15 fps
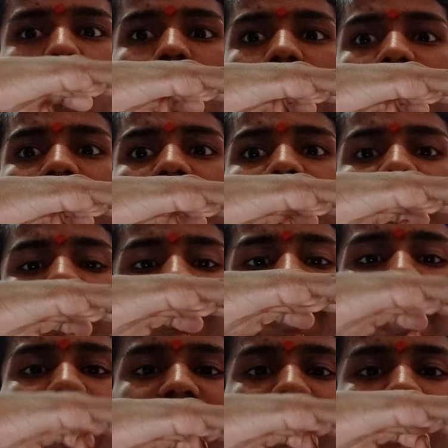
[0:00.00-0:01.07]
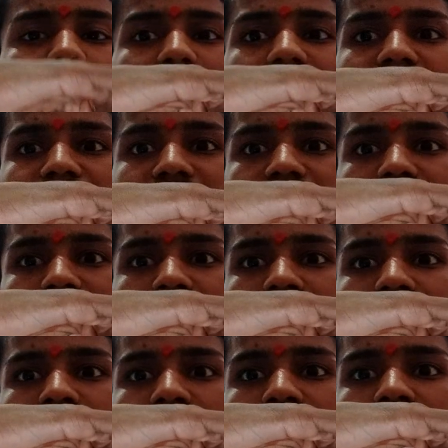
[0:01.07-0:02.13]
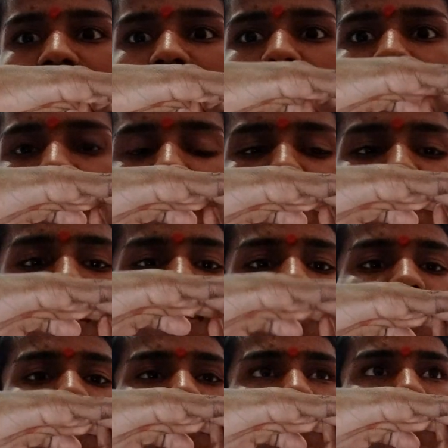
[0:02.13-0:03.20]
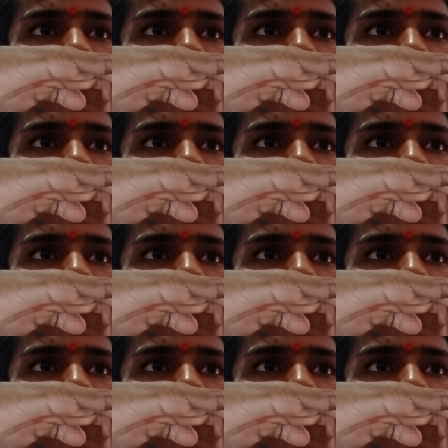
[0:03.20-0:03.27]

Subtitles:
locations that is balanced, I mean